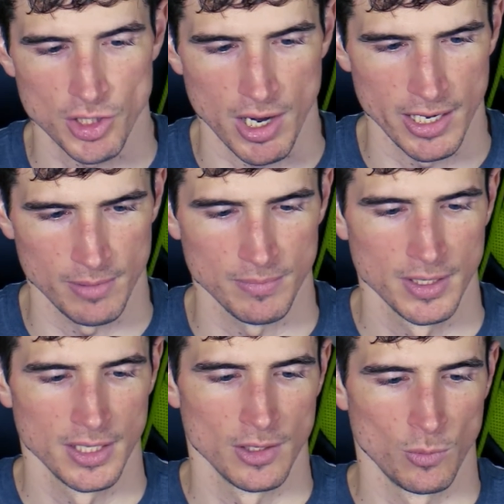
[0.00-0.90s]
So I
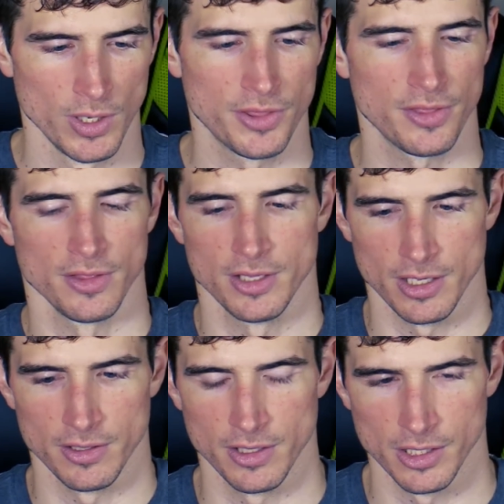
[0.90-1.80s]
am with
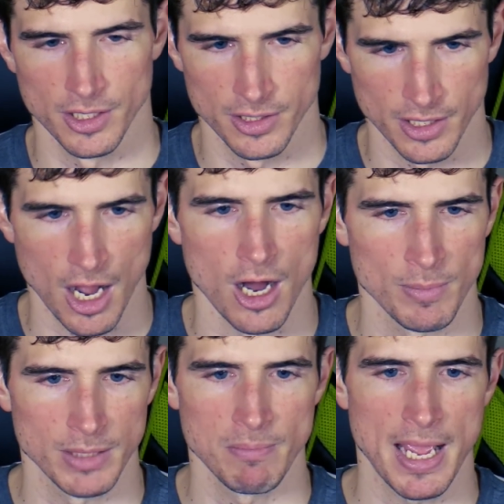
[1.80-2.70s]
the
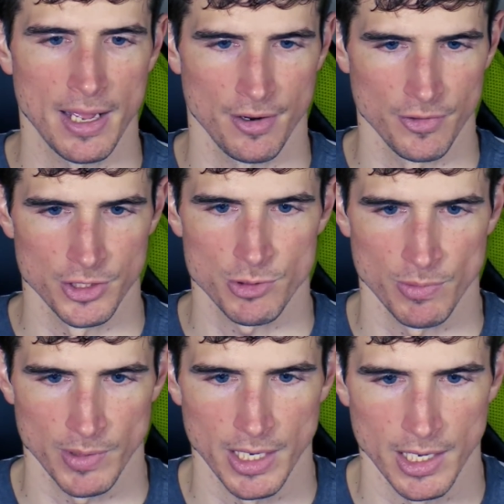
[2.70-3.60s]
common man on this
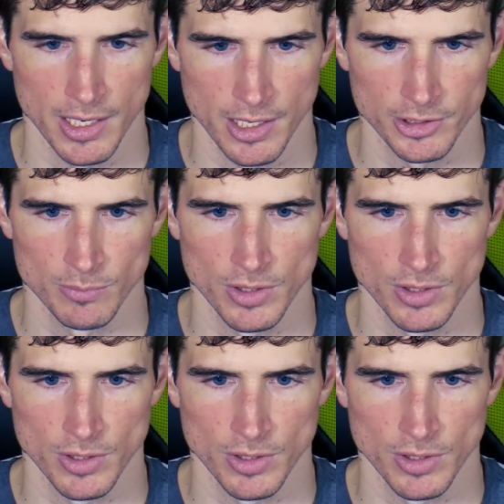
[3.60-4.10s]
one. I got